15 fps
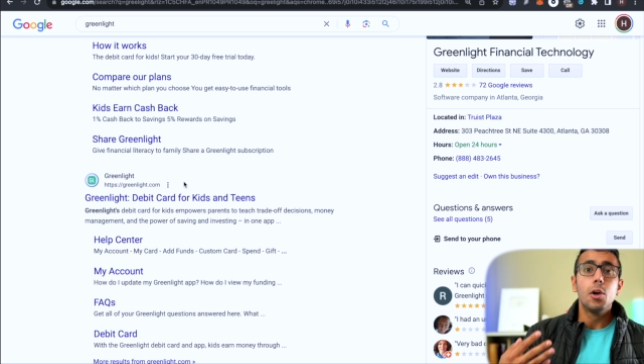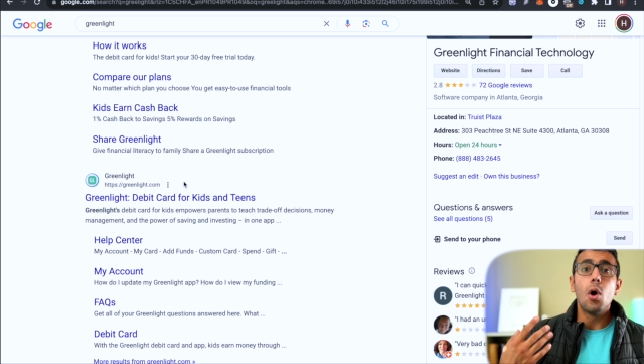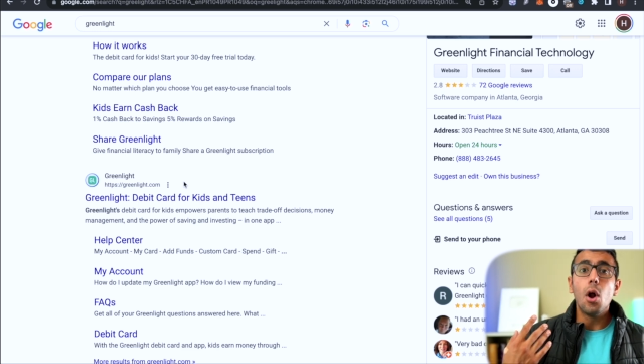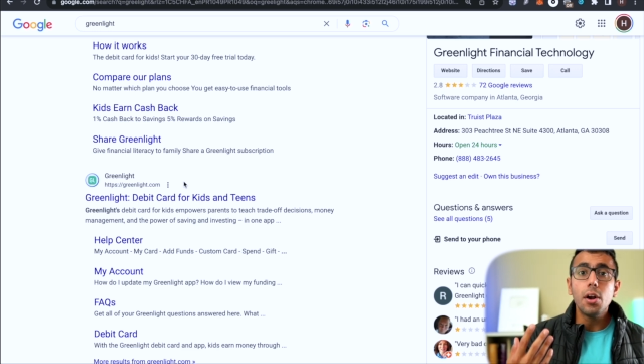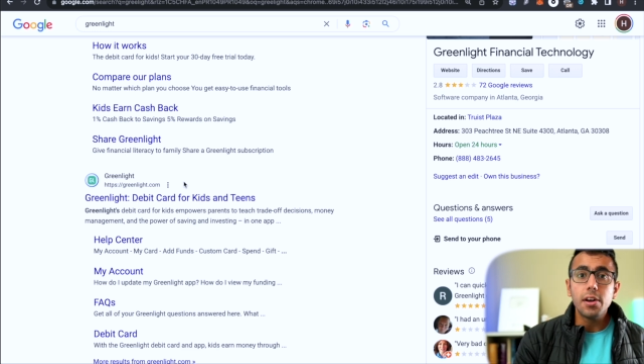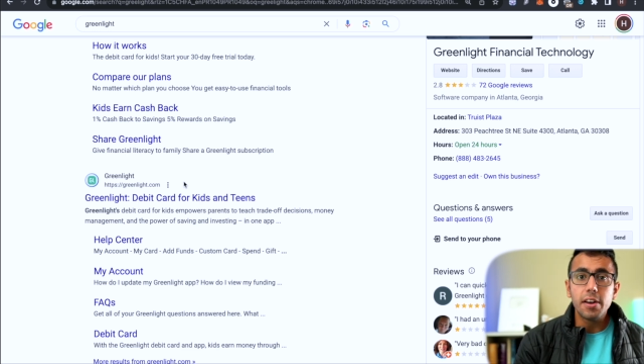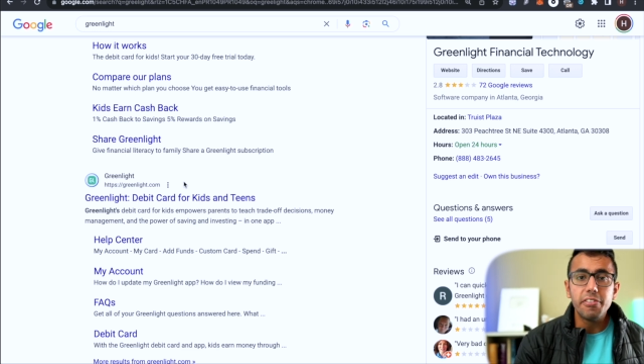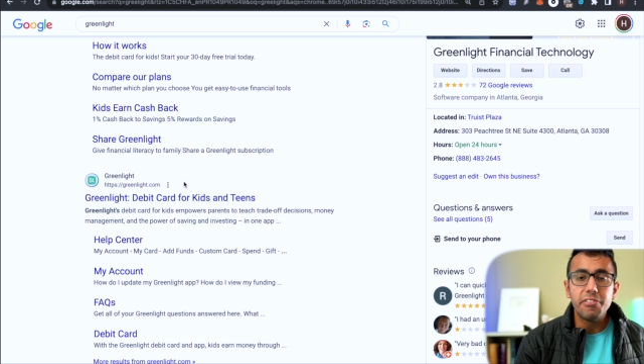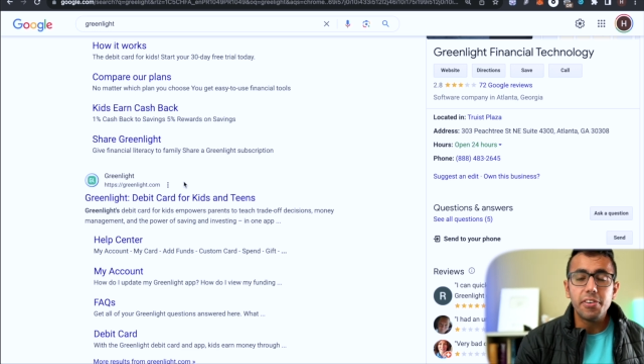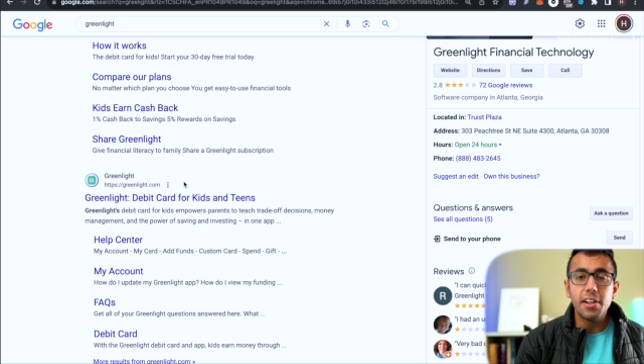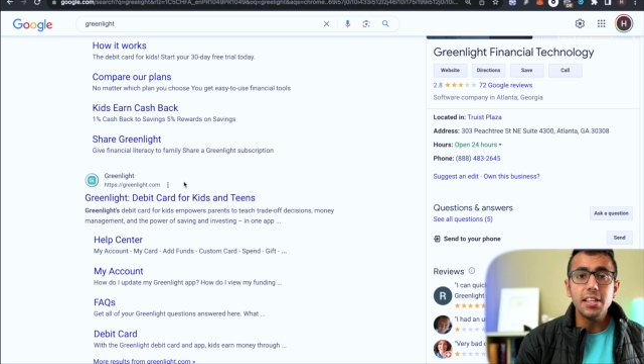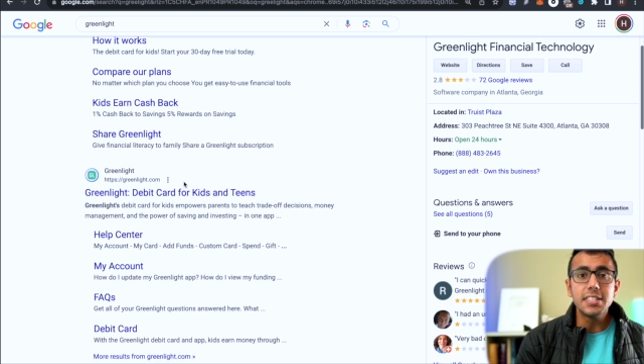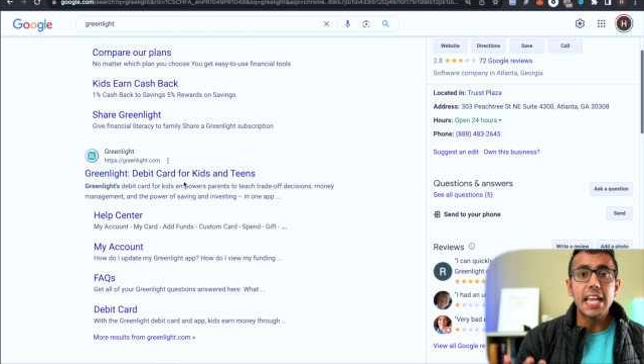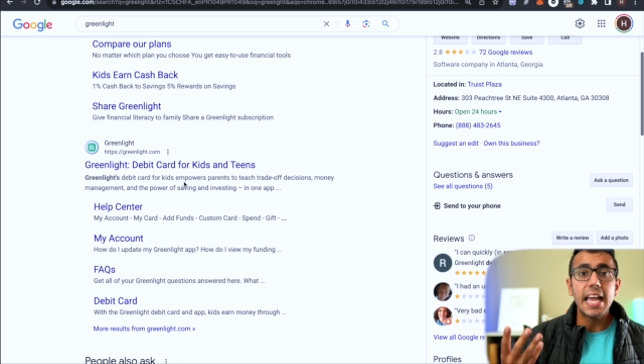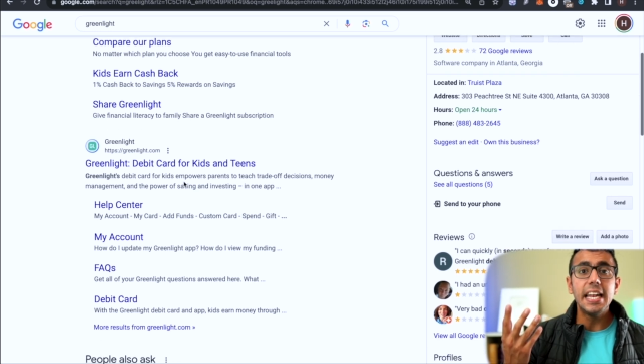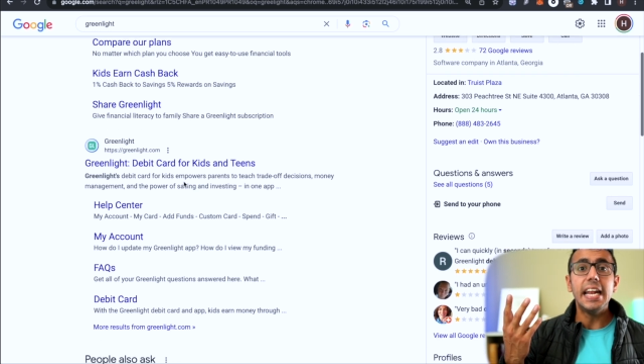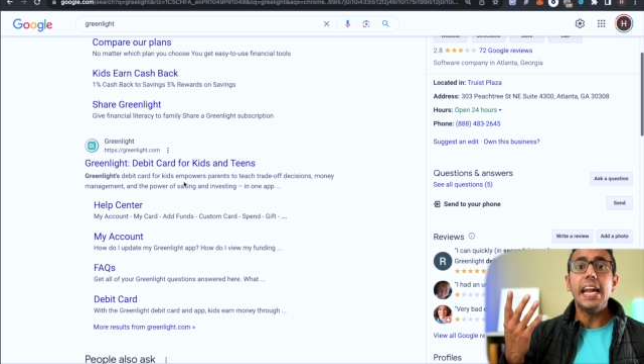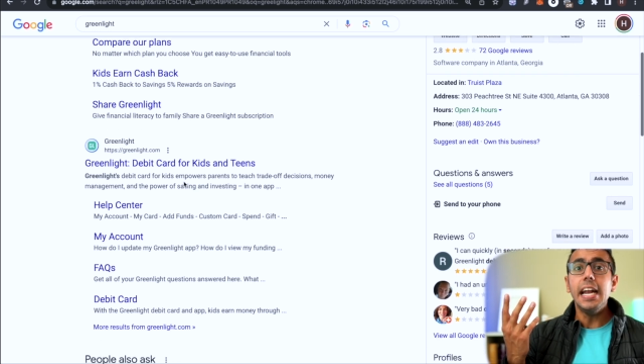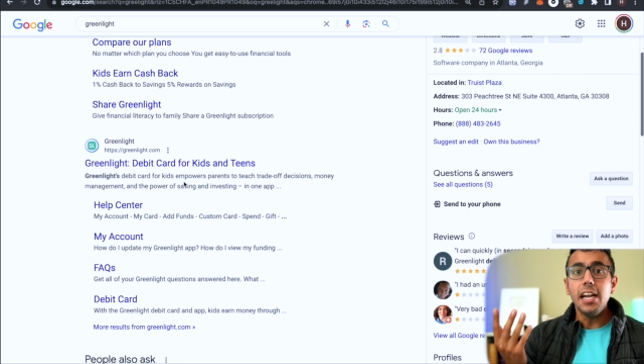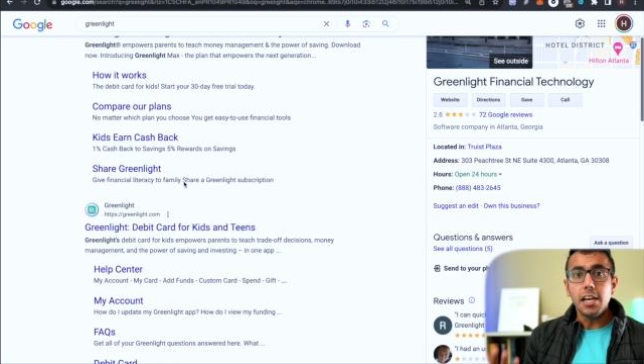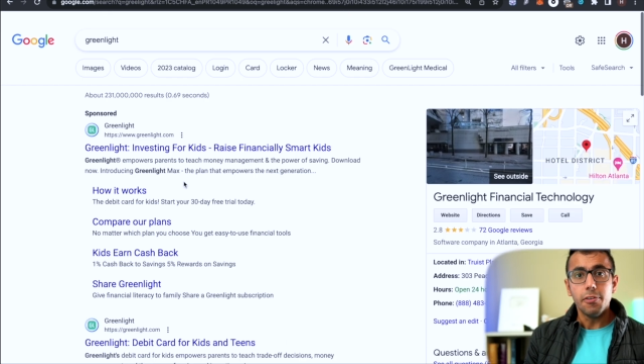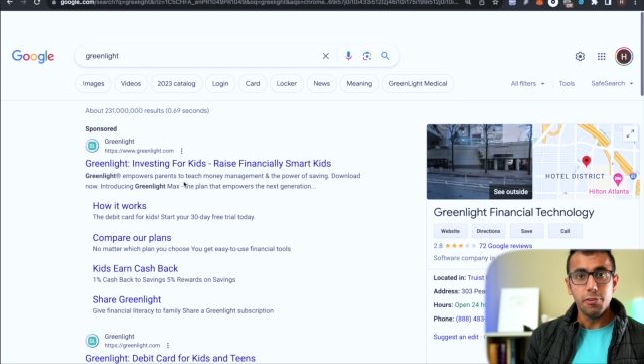got referrals and
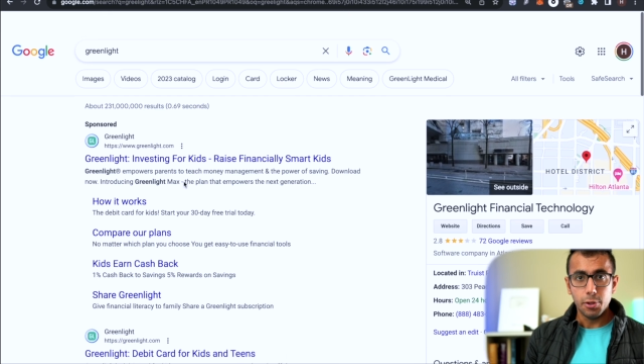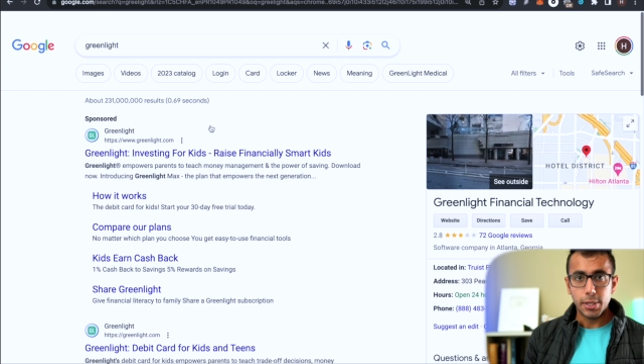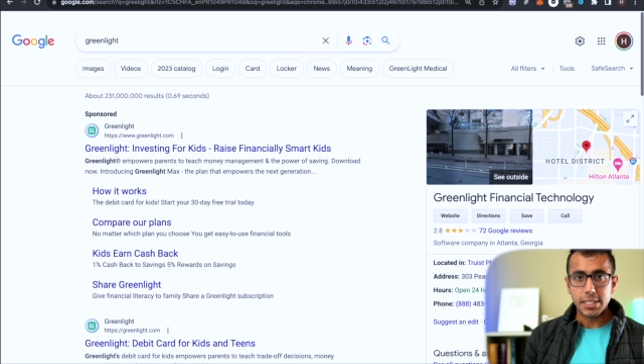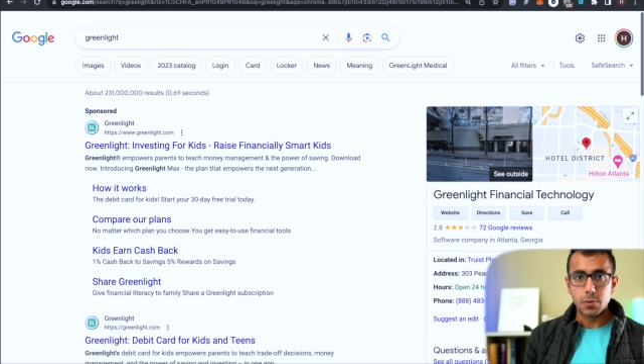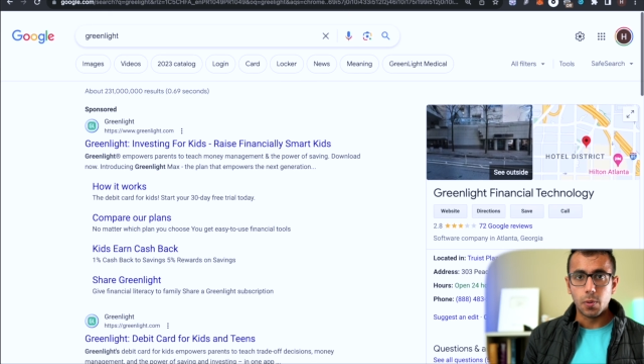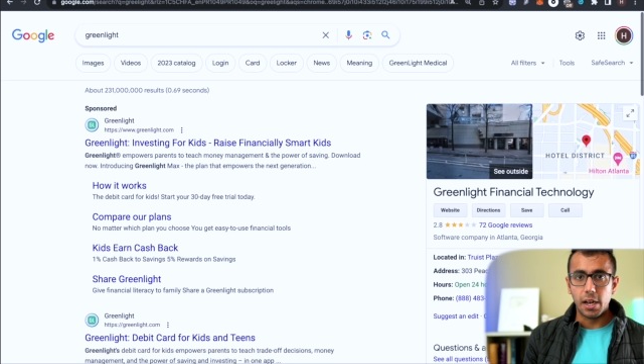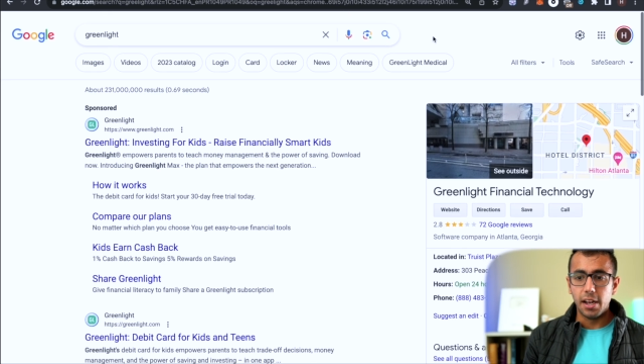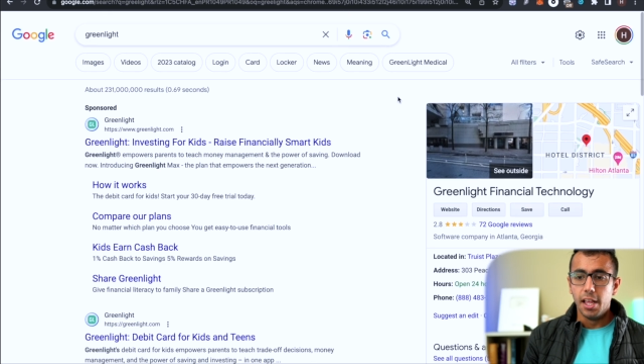interview as well.